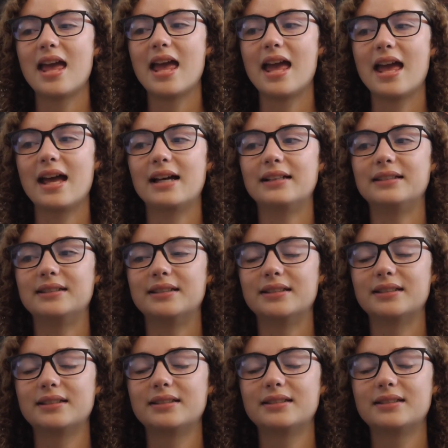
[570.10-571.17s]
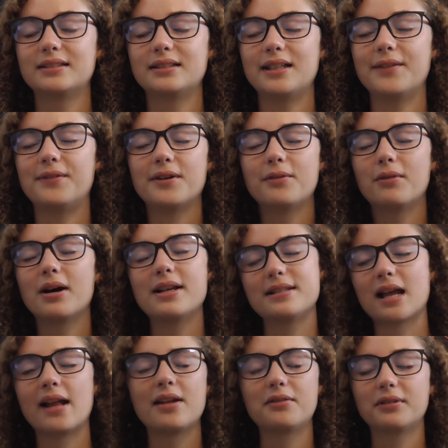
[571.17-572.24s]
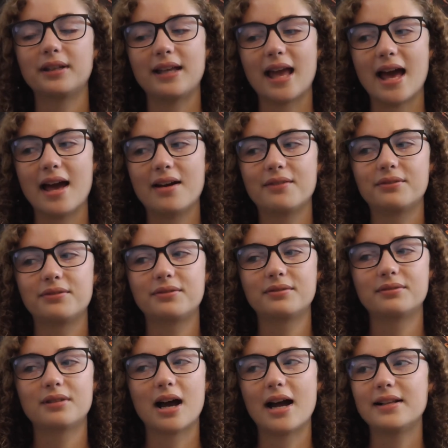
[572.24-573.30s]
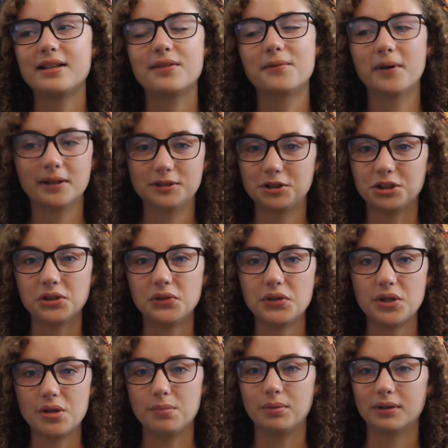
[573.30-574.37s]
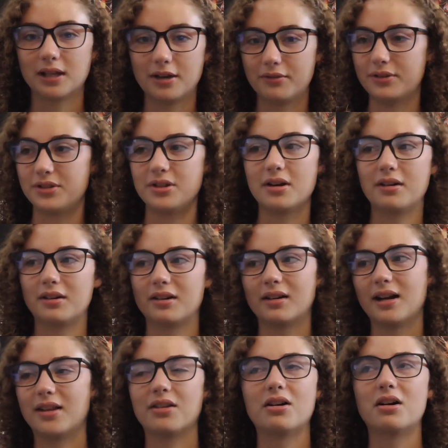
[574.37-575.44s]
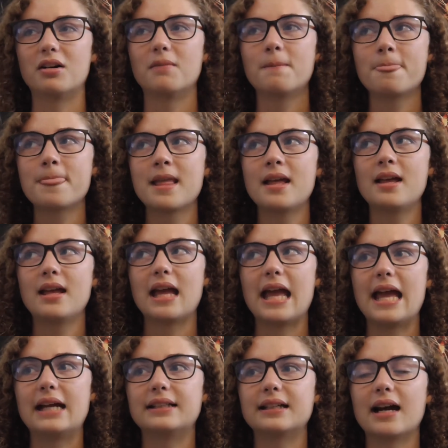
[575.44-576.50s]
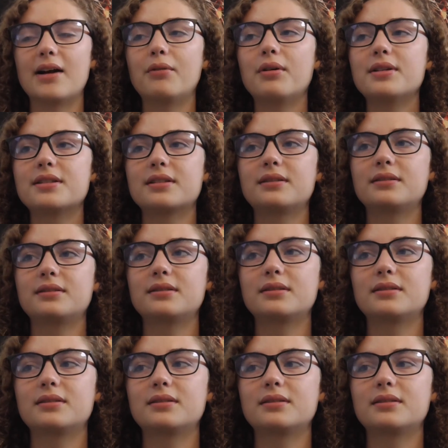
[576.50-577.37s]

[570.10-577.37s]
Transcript: And if it was, I didn't watch YouTube when I was younger at all. And I wasn't